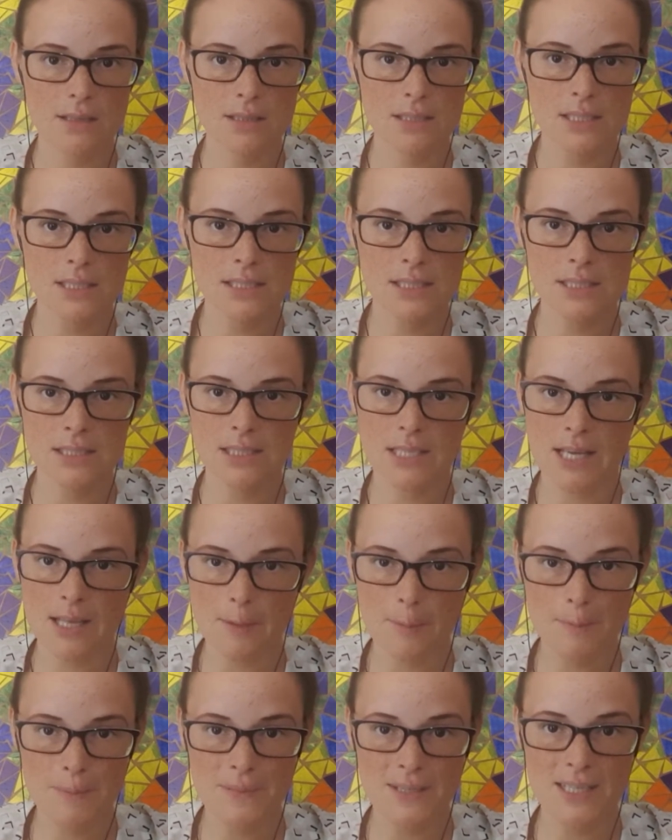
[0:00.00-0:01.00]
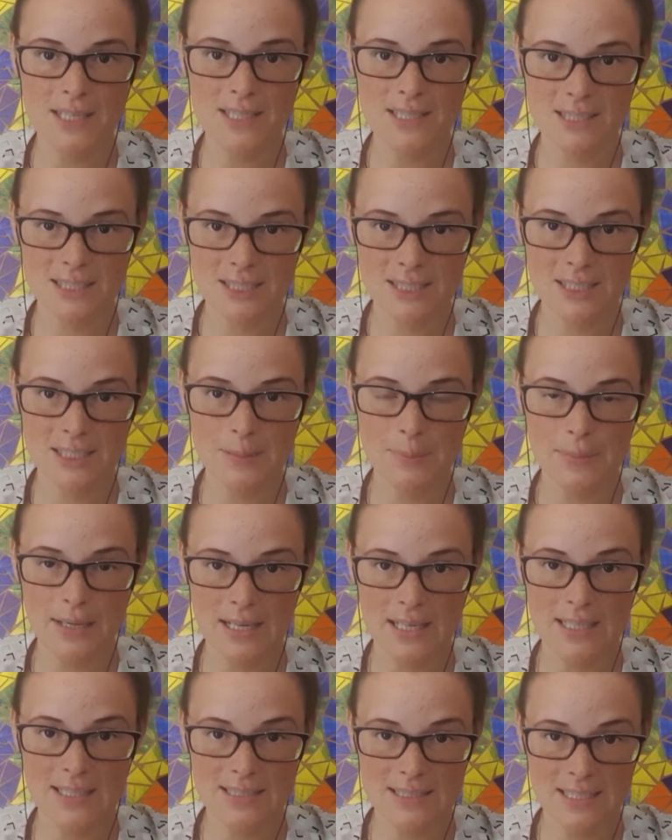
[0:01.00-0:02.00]
this is not me, this is
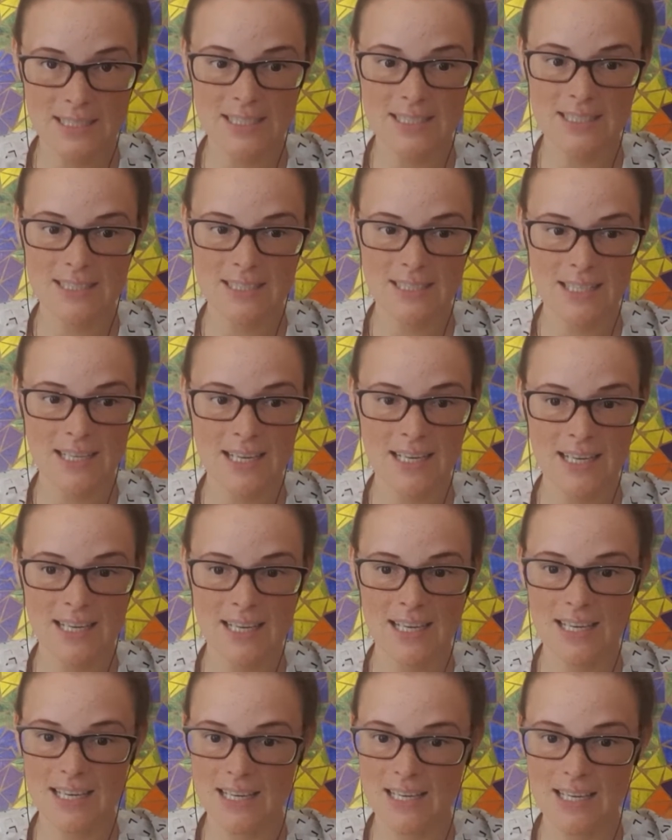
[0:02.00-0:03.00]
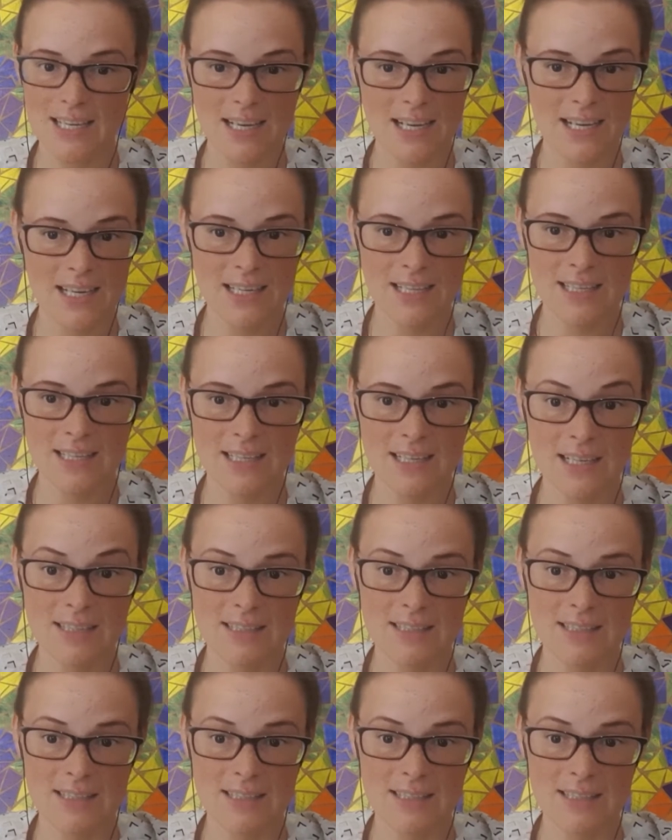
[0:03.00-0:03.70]
my addiction. And I